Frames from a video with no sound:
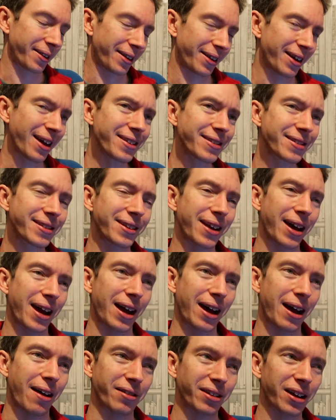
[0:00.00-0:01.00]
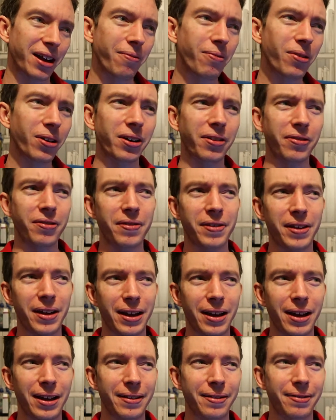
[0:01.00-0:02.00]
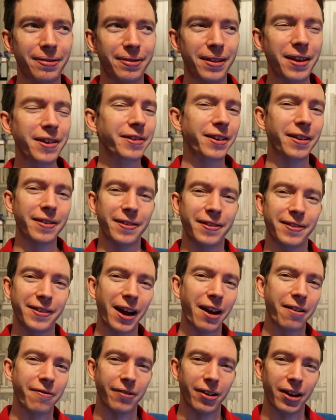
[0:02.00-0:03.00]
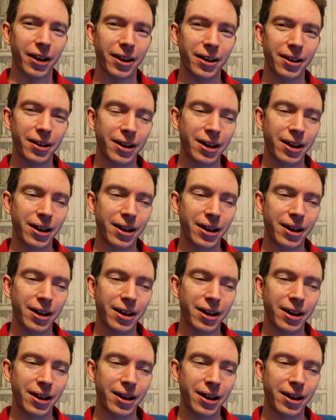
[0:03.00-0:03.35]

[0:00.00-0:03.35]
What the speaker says: yesterday I was kind of working through and thinking, this doesn't sound right,